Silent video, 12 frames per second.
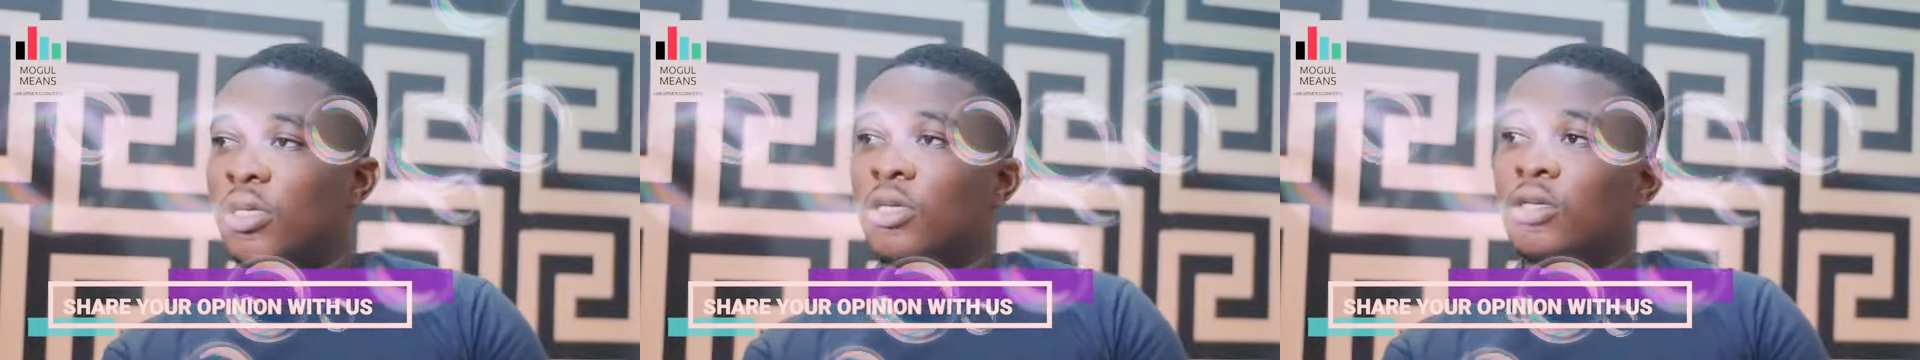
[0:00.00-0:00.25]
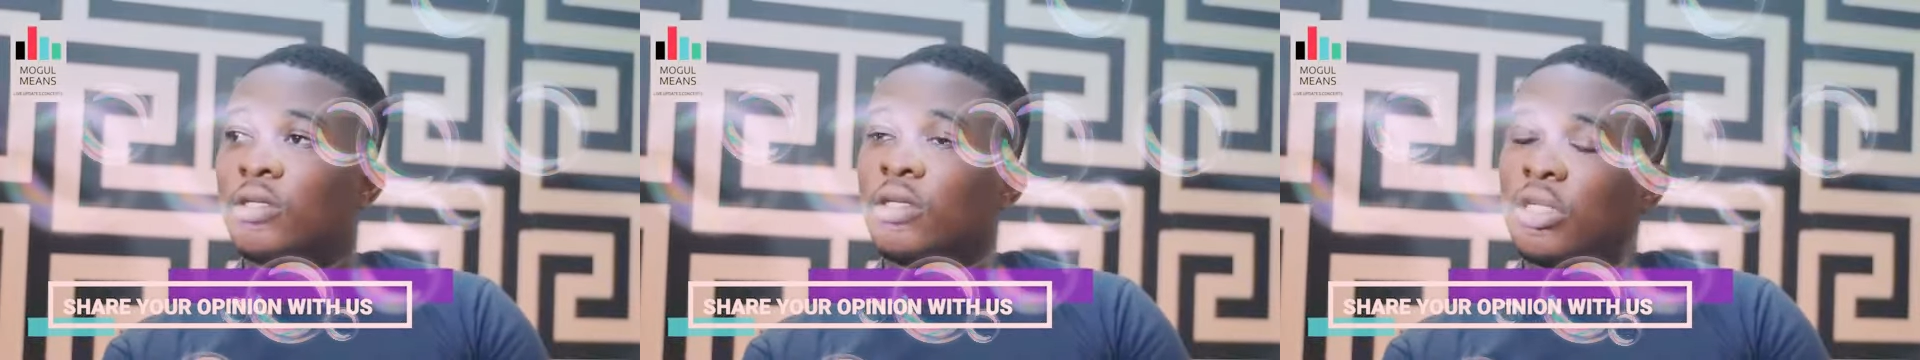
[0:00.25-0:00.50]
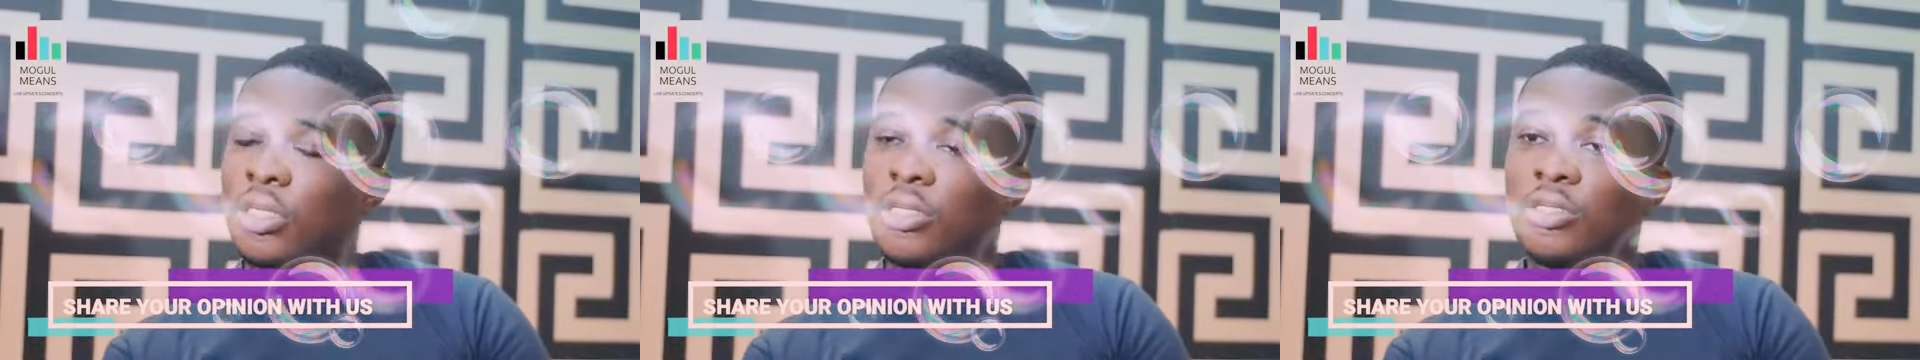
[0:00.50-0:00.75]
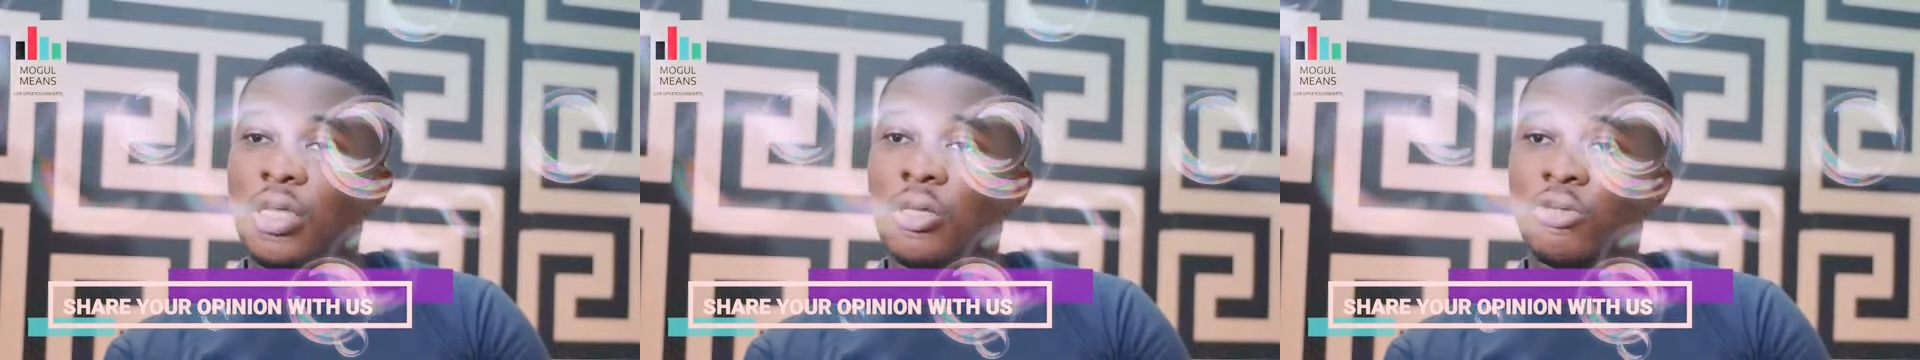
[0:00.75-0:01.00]
And then
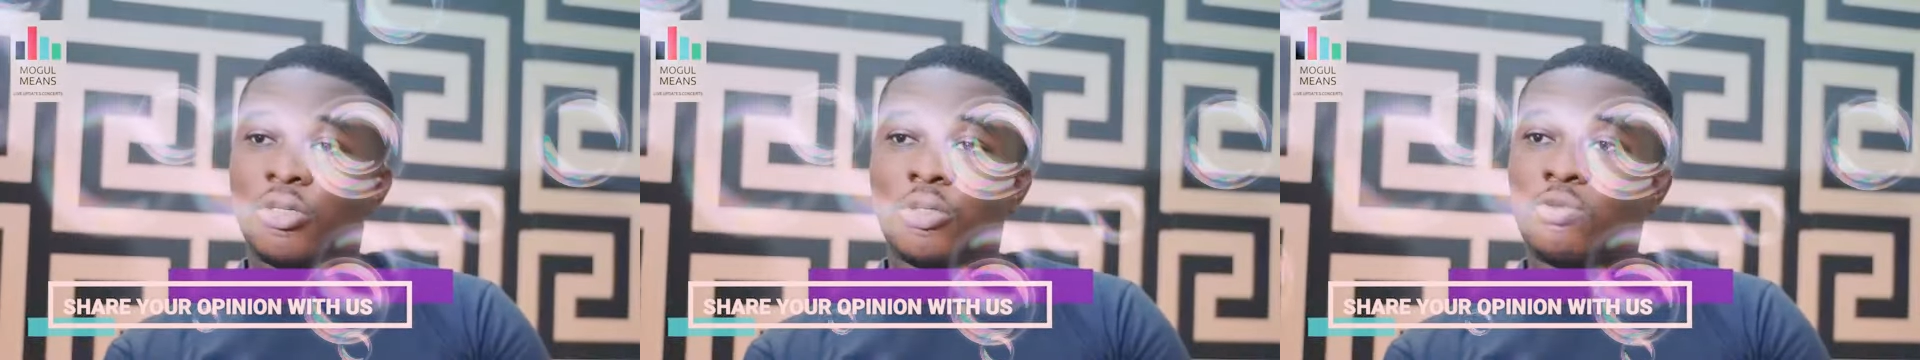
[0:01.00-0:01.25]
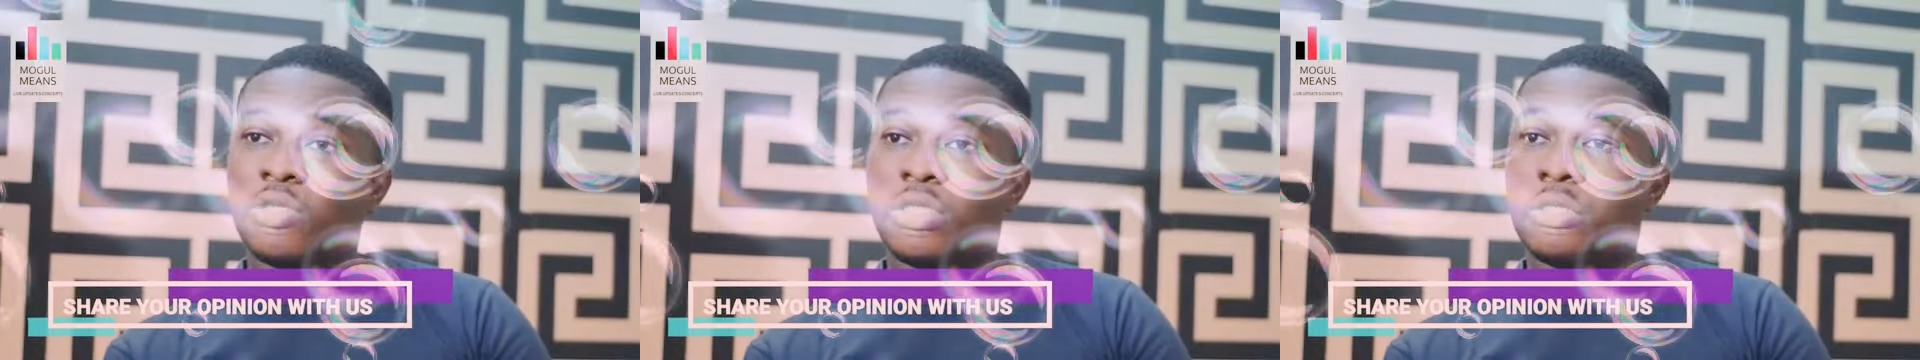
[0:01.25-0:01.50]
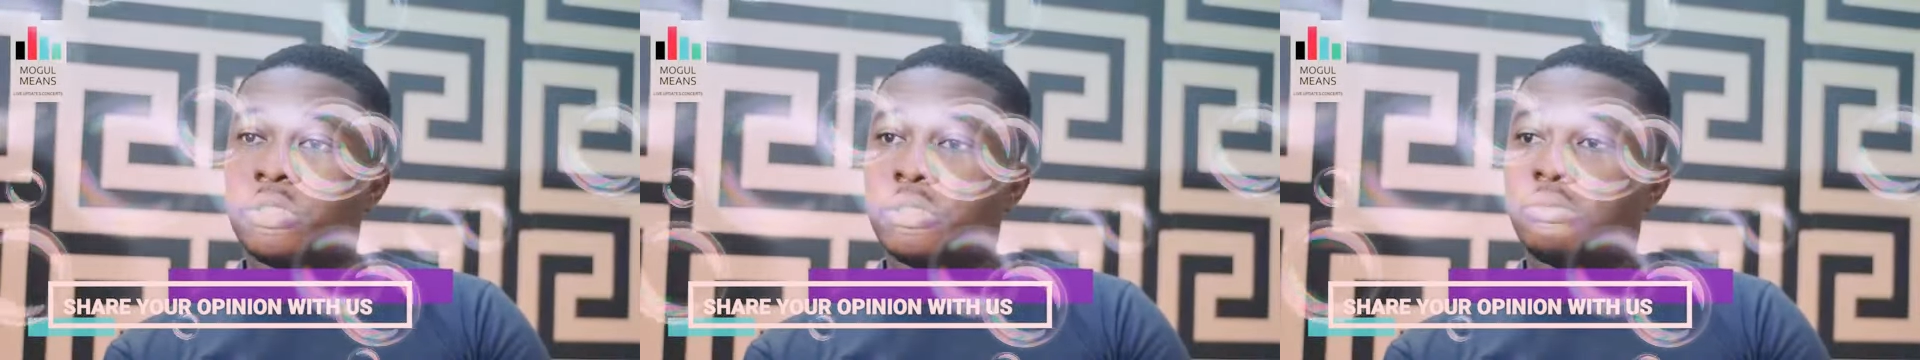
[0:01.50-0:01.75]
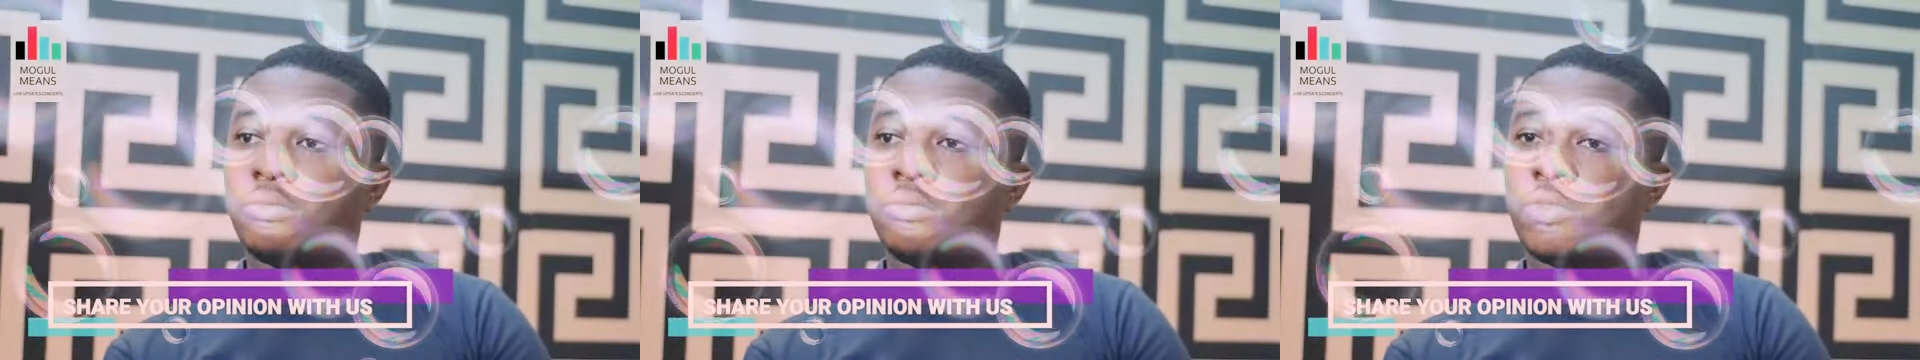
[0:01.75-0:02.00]
Akode
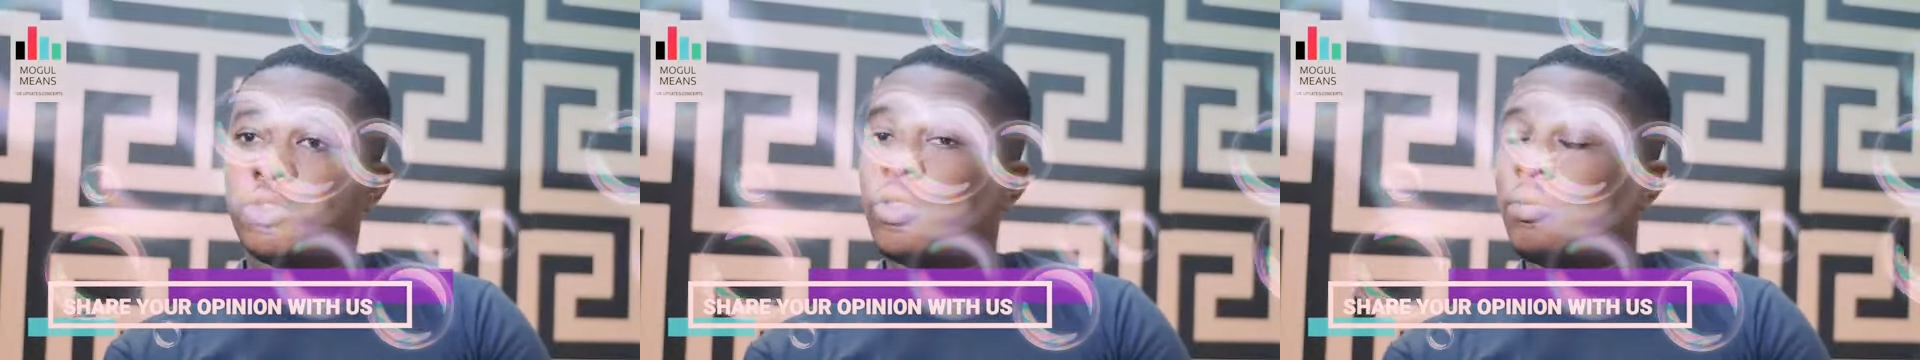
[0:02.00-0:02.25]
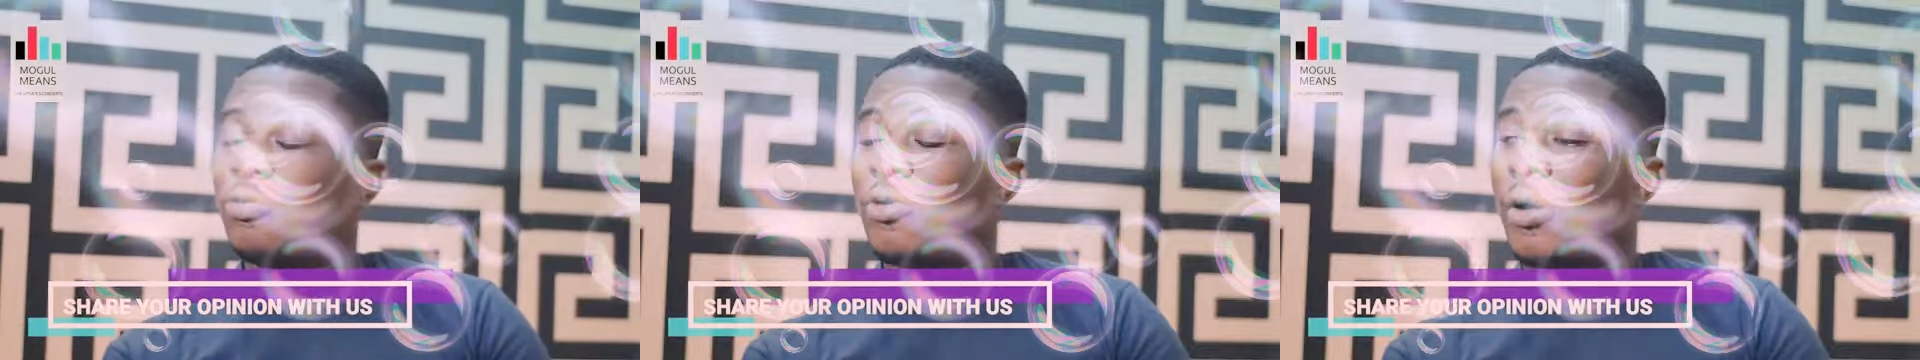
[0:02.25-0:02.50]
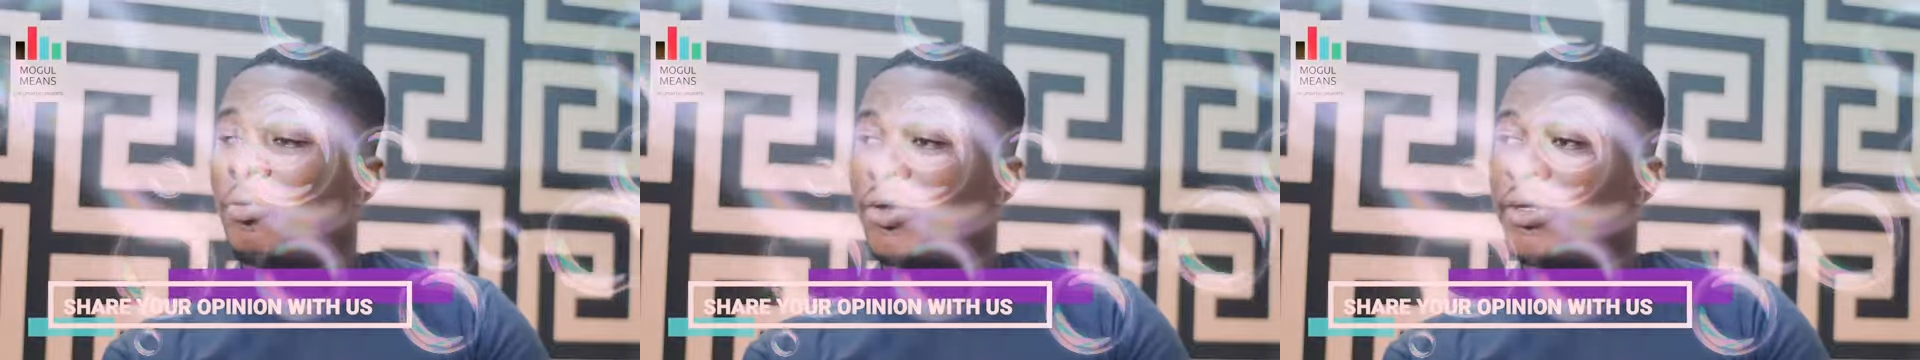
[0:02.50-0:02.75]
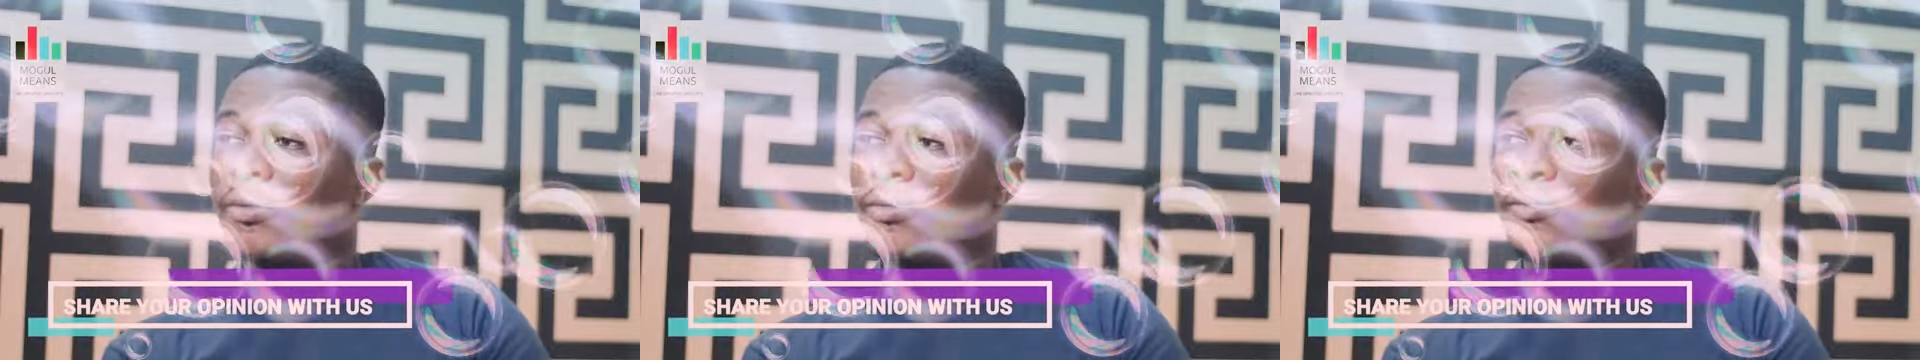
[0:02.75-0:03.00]
wouldn't stop
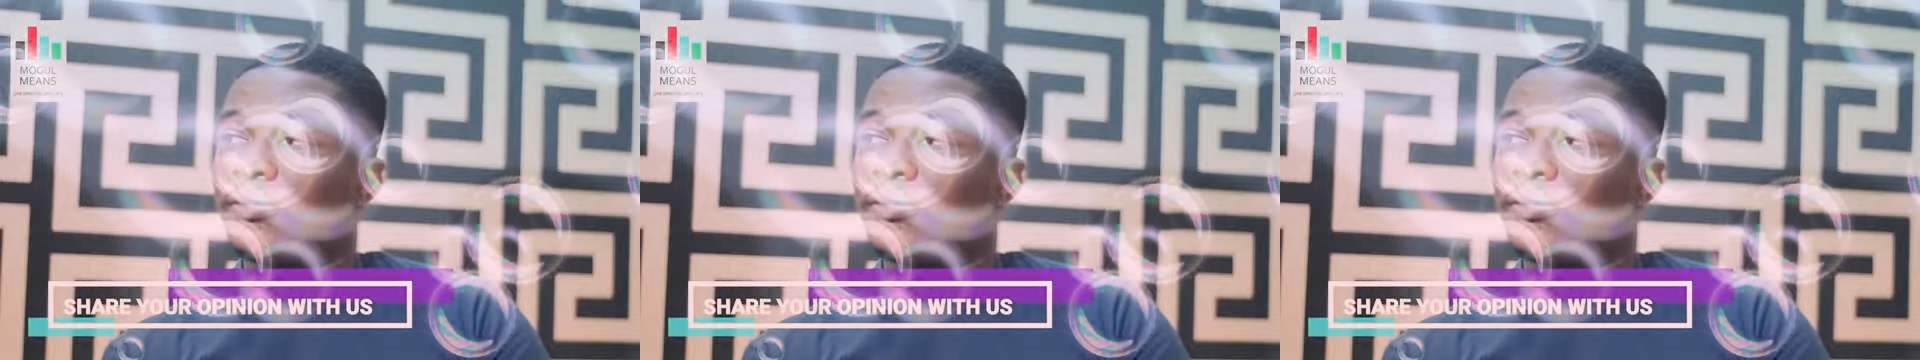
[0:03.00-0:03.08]
rapping.